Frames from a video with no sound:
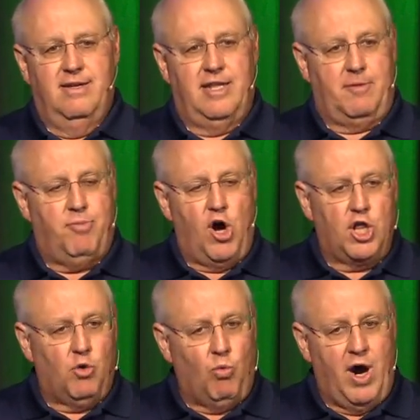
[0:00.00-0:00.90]
like
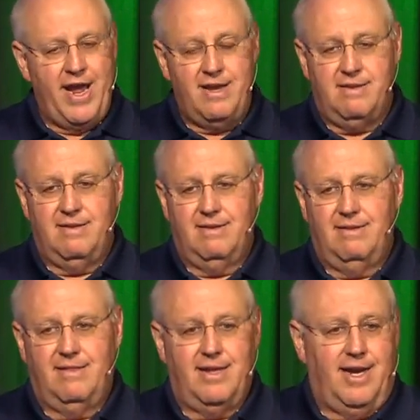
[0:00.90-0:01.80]
Paula White,
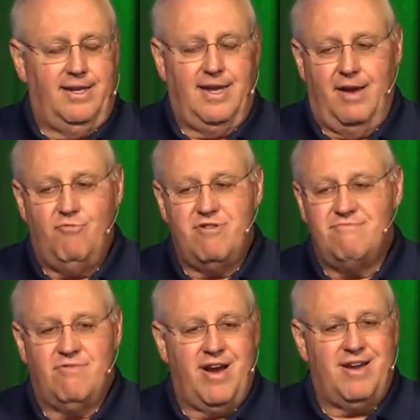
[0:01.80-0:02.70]
that I, I
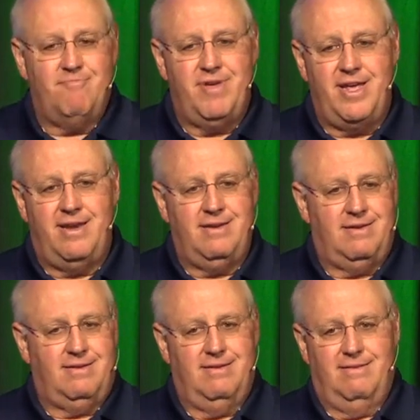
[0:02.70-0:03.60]
wouldn't
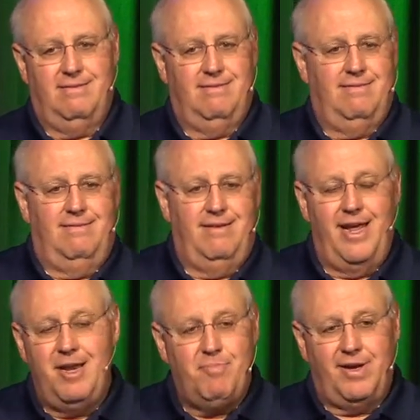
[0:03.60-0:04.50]
recommend
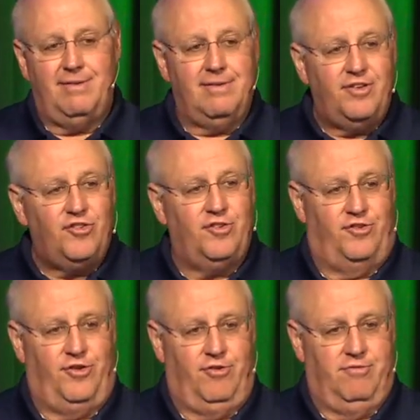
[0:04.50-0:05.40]
anybody listen to.